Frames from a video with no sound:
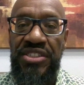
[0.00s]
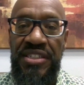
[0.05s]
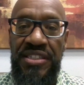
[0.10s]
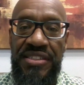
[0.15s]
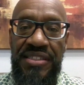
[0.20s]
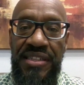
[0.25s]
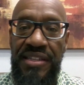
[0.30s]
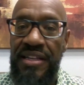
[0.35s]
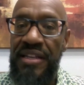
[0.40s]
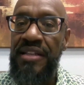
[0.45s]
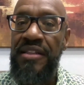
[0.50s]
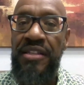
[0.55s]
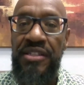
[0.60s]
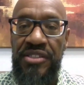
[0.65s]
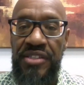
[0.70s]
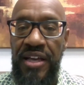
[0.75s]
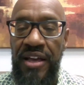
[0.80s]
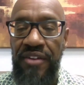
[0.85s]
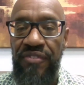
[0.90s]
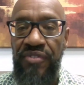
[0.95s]
she's leading
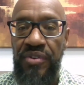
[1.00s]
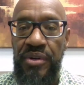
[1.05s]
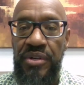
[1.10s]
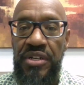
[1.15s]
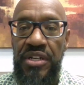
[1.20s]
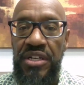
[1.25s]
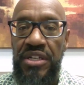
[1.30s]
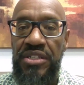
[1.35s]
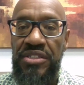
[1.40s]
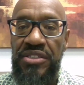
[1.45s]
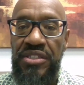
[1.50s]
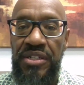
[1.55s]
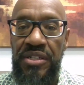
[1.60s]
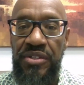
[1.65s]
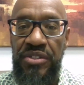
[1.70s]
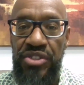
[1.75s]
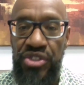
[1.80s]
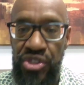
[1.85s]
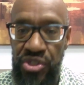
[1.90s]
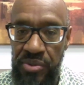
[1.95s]
this effort
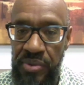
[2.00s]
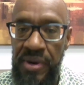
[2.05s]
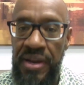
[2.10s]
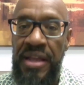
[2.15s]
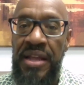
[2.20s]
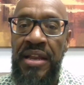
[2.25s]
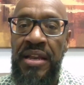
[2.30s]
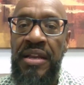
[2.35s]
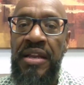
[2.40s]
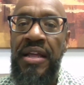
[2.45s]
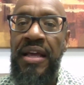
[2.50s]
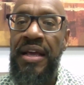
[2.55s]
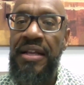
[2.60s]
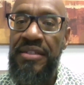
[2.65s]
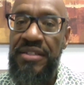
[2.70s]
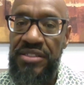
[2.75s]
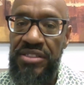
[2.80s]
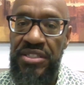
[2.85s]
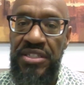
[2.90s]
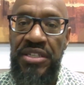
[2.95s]
to train
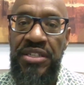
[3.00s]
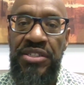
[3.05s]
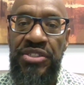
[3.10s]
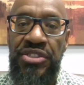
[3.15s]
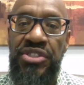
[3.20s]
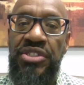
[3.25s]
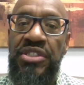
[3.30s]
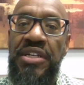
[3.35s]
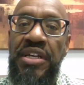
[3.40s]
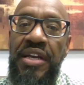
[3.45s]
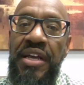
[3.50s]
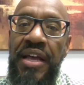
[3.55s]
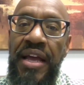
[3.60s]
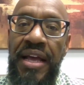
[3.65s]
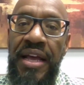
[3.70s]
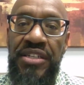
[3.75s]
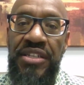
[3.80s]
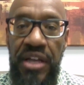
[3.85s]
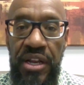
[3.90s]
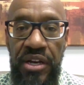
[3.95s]
and to teach
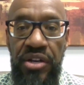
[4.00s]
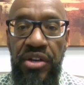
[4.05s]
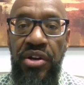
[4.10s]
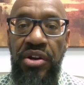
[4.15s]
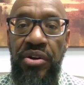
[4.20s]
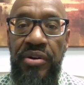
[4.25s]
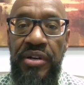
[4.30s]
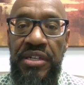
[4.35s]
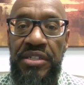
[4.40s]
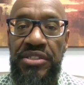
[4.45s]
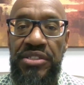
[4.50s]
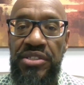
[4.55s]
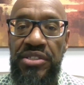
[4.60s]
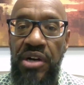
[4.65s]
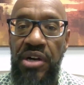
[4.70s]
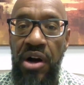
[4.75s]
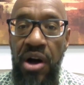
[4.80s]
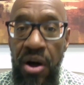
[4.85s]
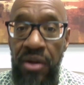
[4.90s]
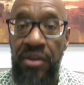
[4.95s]
and to
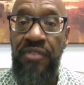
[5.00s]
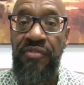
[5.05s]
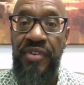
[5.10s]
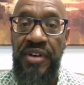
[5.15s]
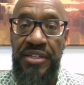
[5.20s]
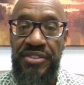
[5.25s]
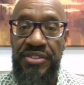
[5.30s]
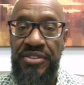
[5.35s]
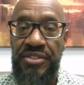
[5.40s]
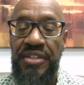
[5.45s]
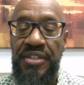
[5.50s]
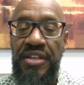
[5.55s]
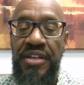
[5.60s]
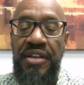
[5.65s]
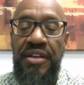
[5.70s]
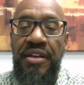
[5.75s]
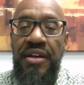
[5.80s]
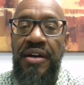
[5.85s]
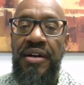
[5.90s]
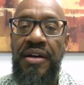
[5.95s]
encourage all of us
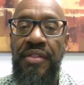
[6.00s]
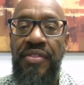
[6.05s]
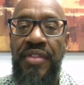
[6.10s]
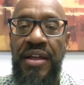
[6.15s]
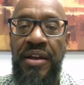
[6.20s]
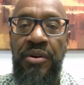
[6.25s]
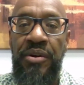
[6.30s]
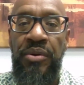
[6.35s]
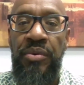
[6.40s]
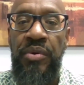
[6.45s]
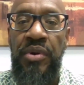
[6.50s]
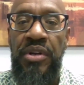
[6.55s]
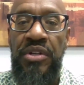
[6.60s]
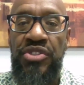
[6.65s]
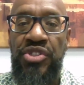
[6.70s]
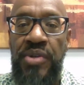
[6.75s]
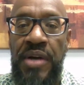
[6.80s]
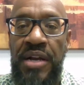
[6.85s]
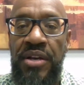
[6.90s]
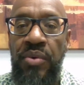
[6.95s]
that are
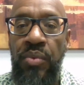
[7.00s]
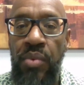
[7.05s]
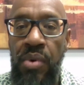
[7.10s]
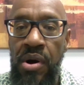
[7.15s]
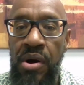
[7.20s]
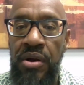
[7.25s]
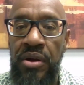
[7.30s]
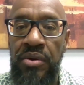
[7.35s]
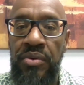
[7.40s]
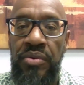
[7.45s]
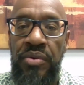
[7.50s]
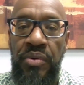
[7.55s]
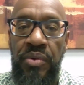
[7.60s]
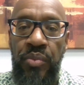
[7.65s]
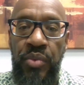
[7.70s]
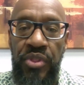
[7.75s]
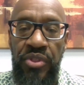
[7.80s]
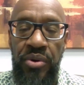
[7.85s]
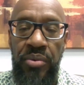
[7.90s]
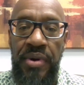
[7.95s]
trying to walk
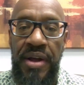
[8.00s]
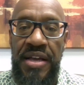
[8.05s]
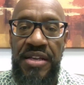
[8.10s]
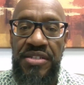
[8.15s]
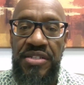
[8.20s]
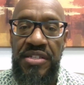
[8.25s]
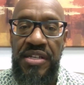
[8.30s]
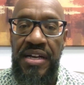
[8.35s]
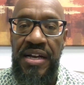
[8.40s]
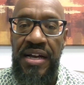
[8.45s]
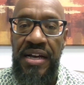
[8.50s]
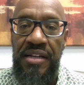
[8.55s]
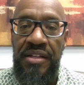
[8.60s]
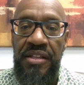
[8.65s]
with Christ